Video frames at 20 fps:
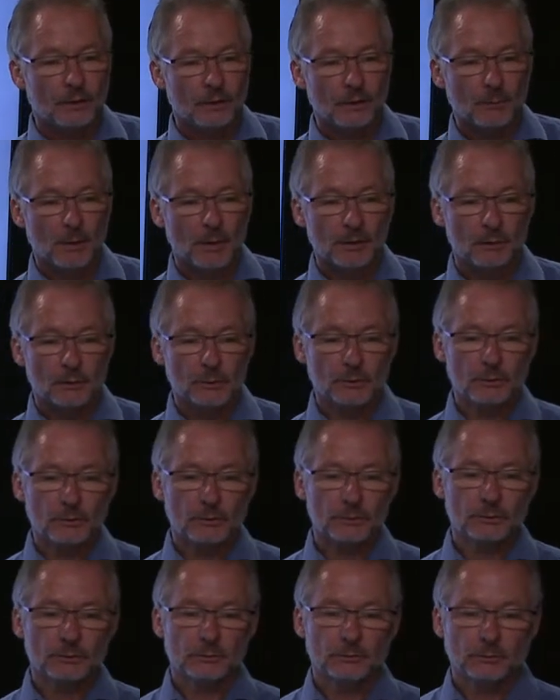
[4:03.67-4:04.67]
There might
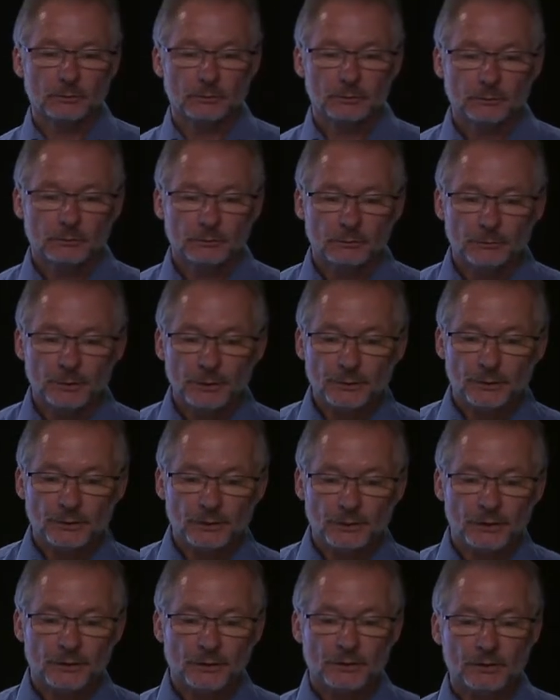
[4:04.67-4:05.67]
also be
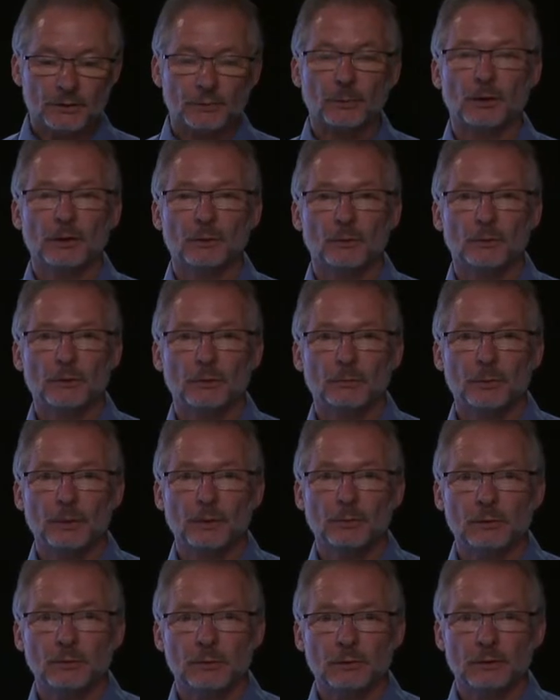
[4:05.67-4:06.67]
resistance by local
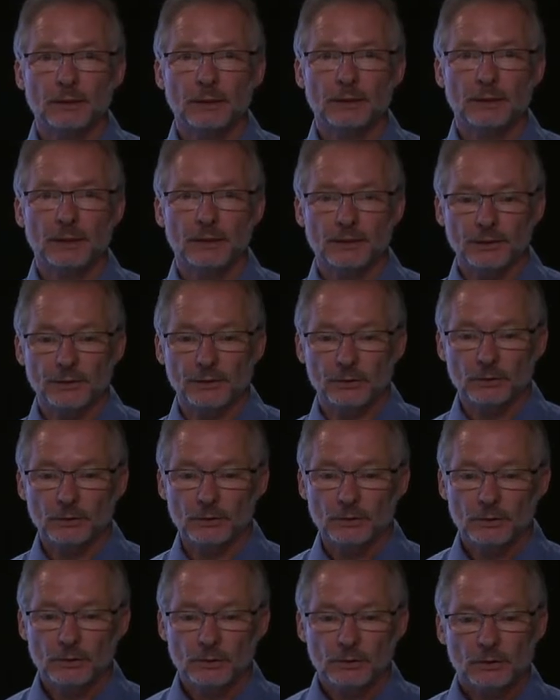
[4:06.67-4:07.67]
people and NGO,